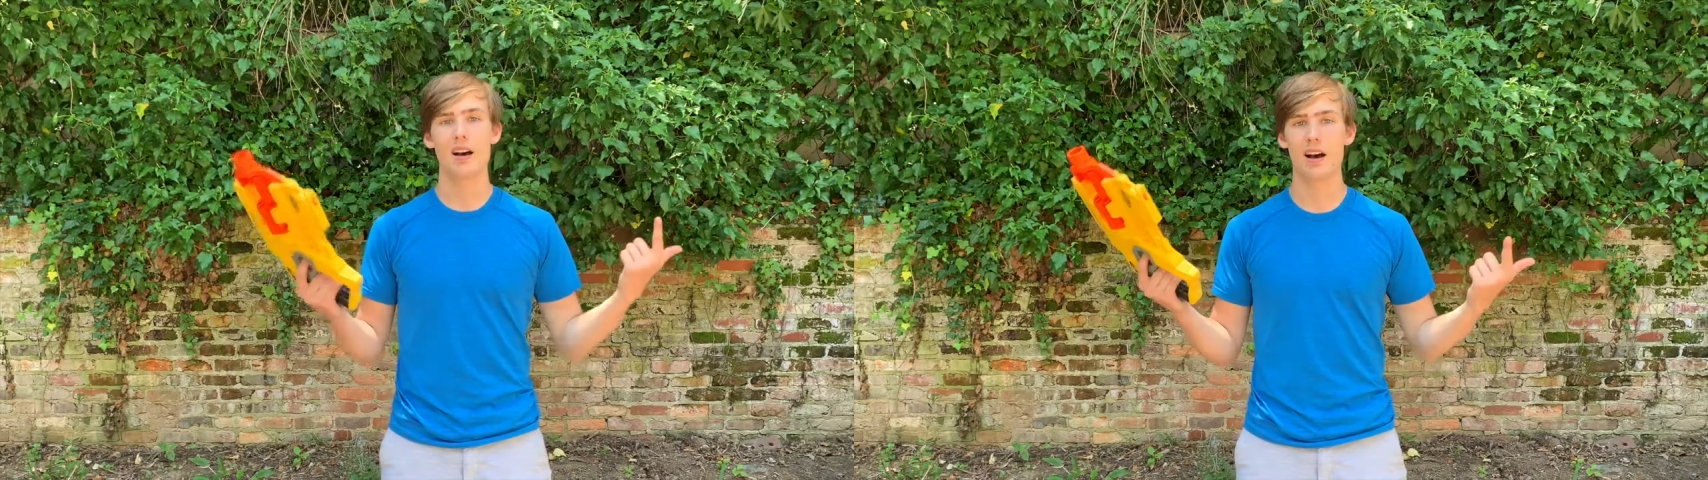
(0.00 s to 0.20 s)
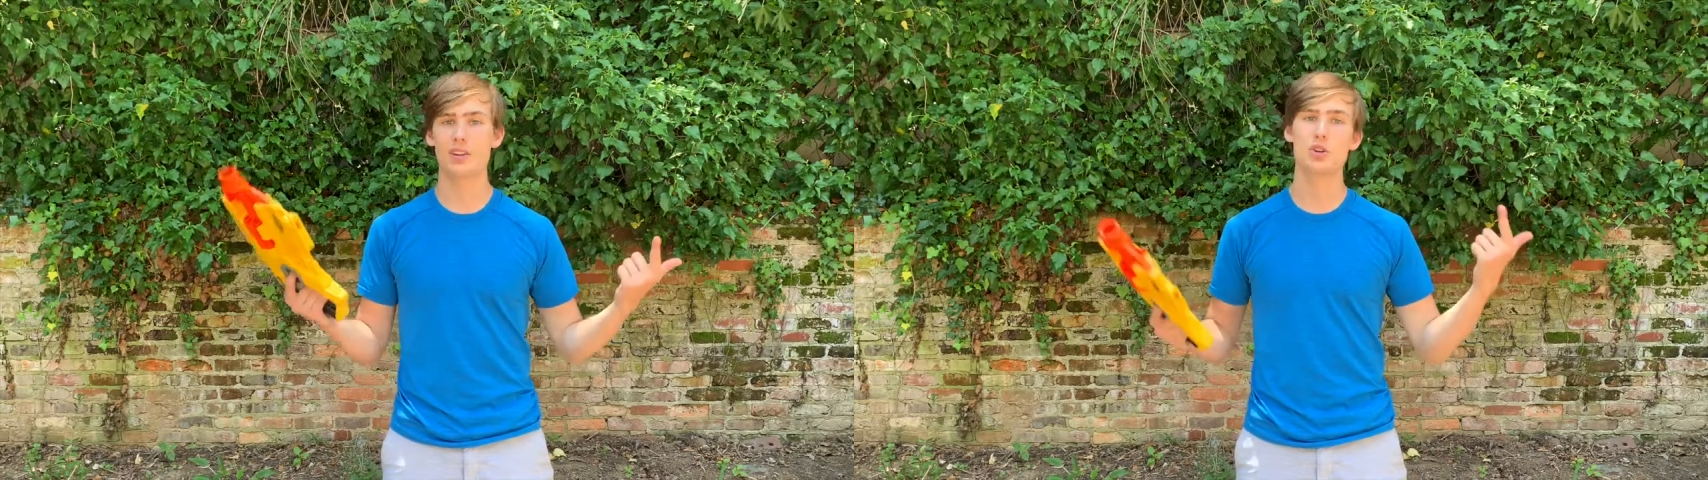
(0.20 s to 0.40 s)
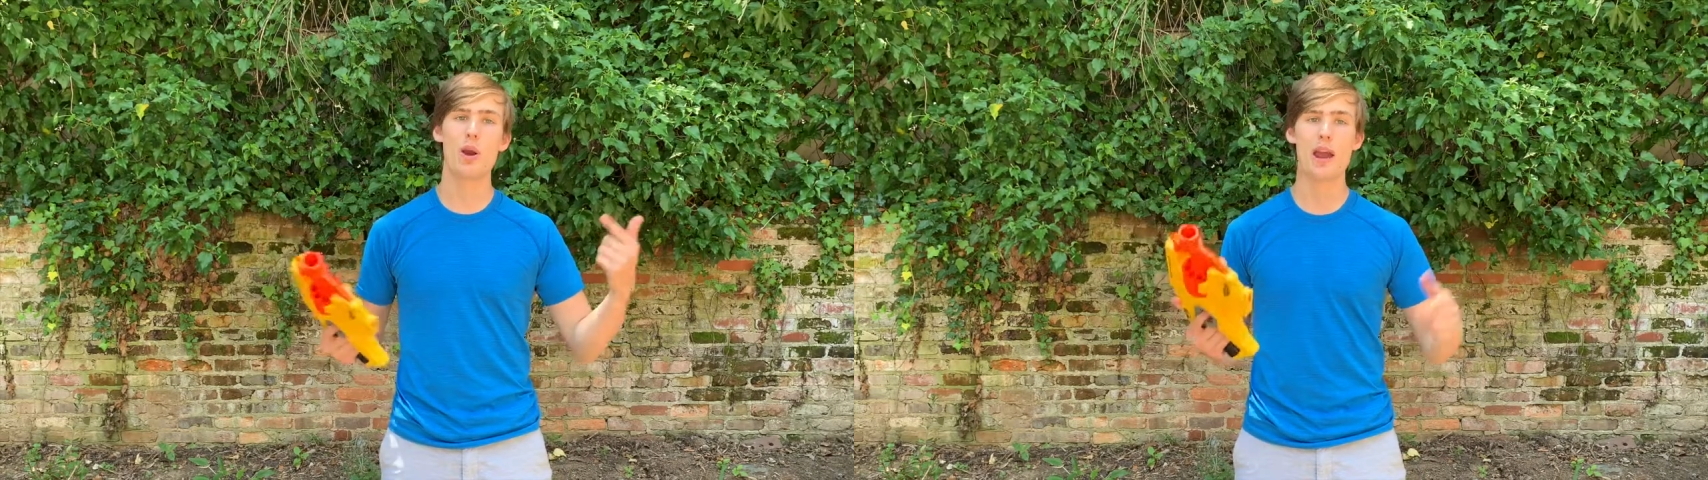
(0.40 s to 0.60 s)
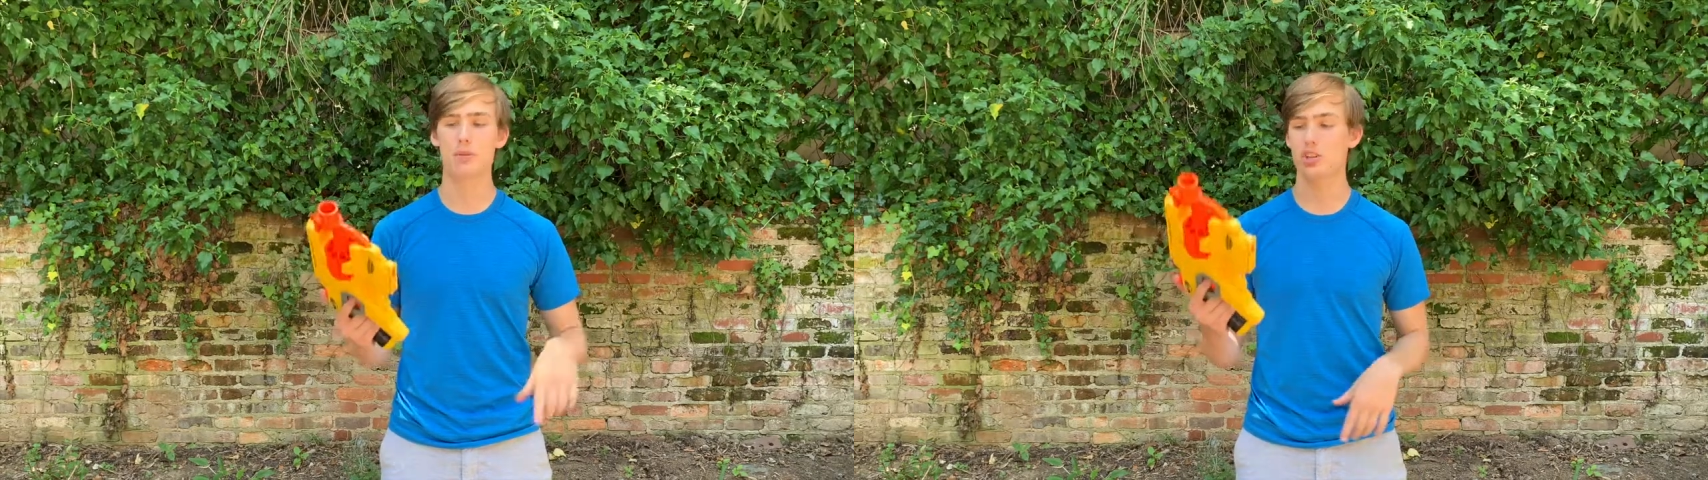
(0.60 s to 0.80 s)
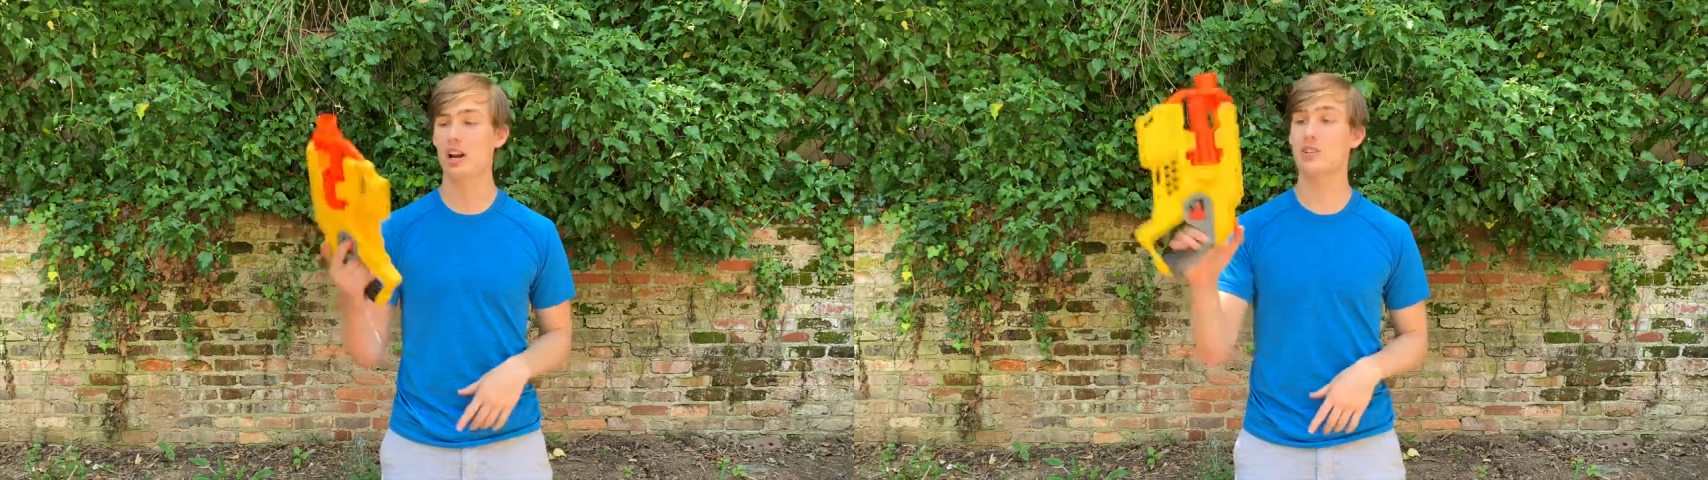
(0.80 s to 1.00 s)
2 hammer
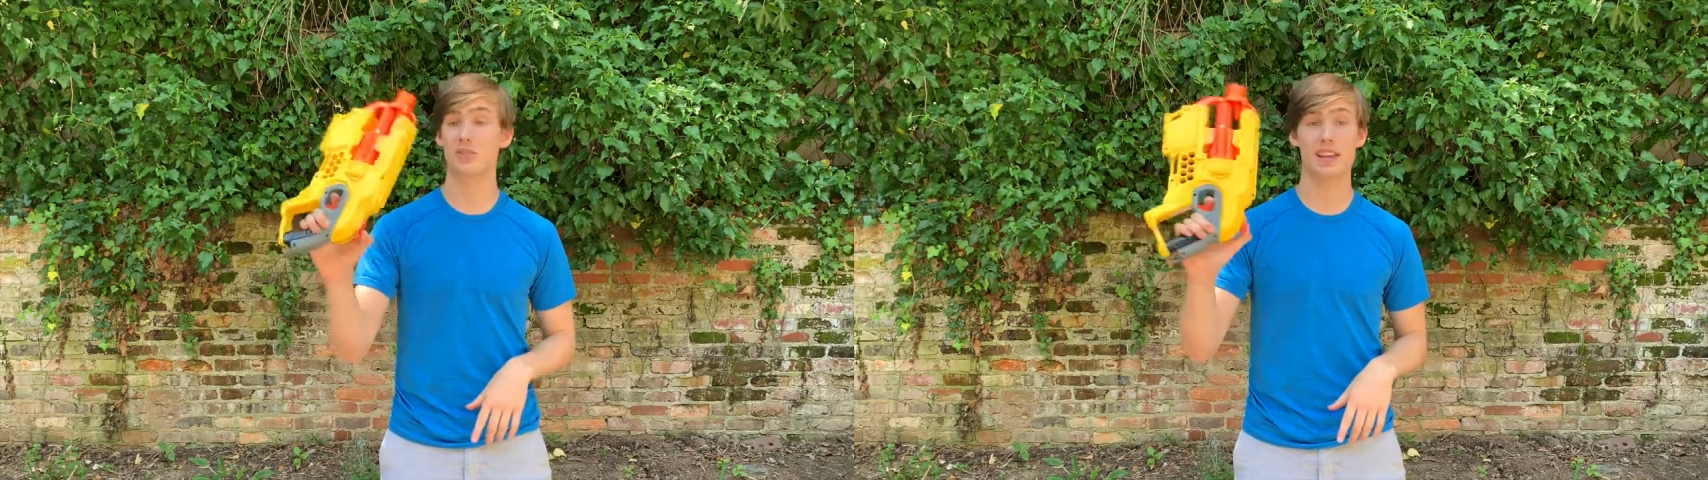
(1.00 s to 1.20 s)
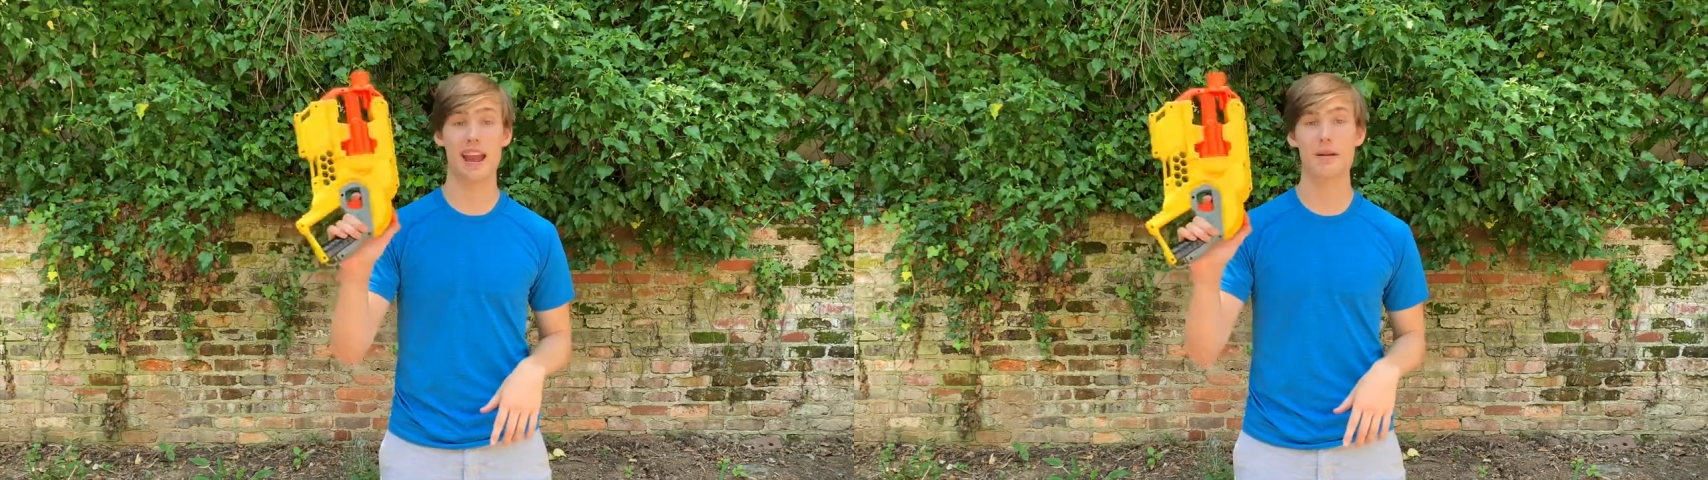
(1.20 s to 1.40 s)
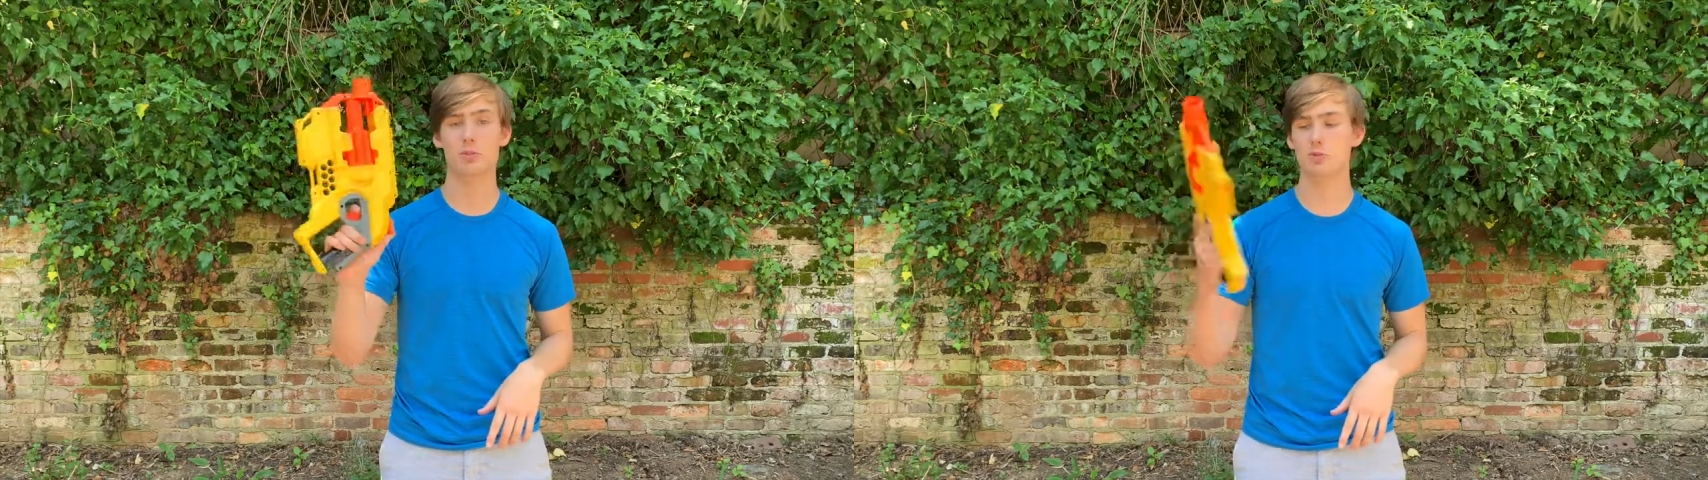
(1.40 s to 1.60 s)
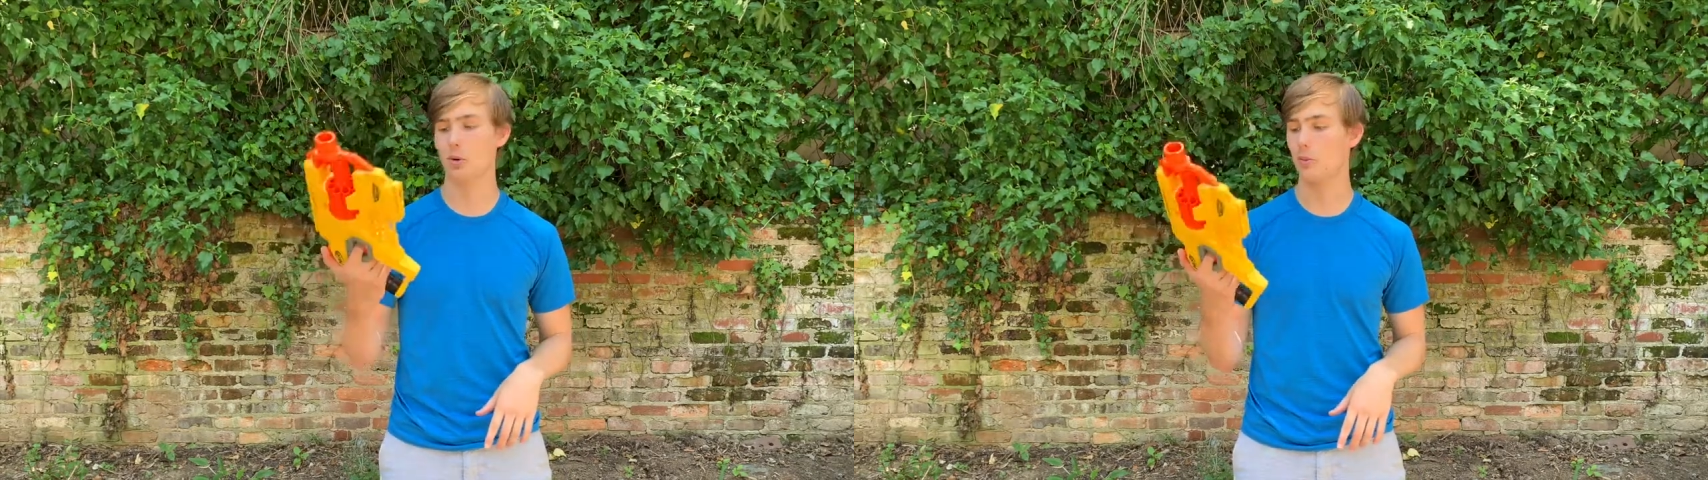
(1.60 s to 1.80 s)
shots with a Hammerstorm,